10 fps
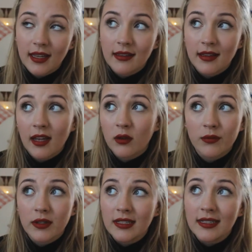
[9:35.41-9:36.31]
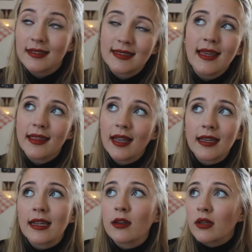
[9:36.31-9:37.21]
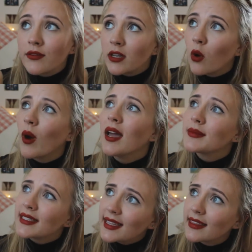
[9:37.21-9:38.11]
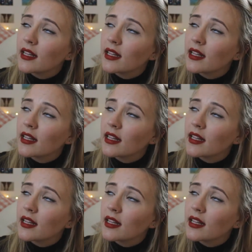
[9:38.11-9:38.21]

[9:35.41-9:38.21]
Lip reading: and I don't really need to say that, and I don't even know why I'm saying